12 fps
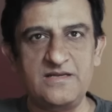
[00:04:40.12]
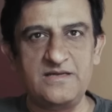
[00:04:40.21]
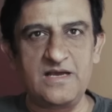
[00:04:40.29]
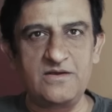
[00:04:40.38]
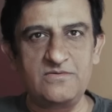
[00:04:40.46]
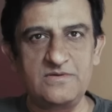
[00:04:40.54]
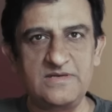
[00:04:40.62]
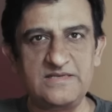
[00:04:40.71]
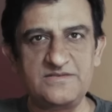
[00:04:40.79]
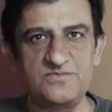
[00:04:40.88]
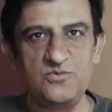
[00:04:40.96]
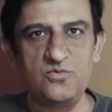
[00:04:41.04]
Now
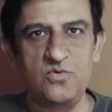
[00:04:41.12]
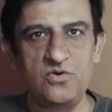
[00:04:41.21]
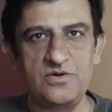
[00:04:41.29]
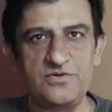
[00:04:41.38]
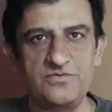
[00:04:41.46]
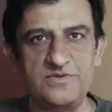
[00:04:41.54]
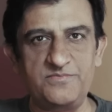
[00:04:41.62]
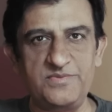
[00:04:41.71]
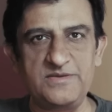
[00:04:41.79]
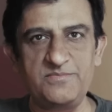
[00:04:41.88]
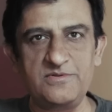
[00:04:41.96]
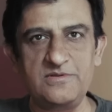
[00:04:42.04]
let's move on to the
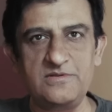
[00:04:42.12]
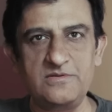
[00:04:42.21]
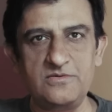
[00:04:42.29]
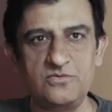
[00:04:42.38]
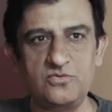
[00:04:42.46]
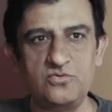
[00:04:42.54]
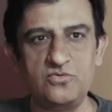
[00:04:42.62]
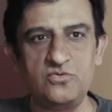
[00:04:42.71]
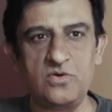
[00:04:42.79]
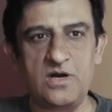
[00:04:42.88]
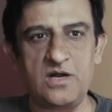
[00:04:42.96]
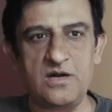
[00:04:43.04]
people
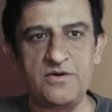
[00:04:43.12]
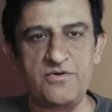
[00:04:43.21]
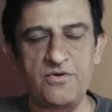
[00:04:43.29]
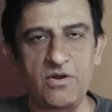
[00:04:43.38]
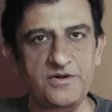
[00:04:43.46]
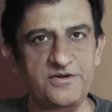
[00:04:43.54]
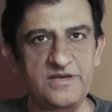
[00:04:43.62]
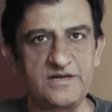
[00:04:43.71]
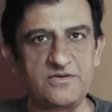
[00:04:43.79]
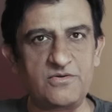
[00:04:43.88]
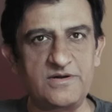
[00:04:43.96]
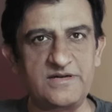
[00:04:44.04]
who are not
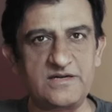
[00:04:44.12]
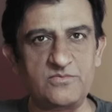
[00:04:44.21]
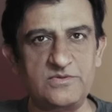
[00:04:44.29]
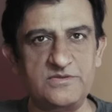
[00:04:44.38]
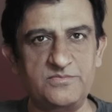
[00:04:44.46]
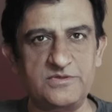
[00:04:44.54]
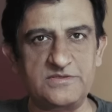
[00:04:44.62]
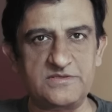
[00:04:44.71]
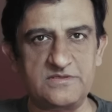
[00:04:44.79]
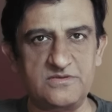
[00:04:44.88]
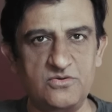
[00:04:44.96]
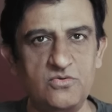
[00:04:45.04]
in contact with the
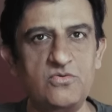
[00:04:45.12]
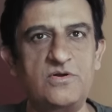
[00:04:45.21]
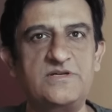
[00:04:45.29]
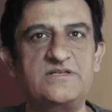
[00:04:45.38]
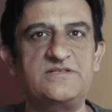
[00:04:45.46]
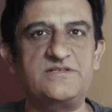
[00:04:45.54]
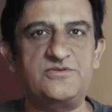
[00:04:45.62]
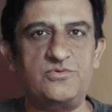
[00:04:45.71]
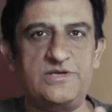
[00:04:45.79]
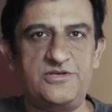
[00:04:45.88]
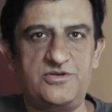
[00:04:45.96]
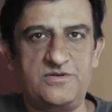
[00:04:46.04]
person, no contact
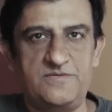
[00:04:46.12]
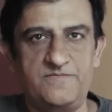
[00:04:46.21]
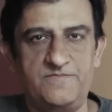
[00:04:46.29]
situation.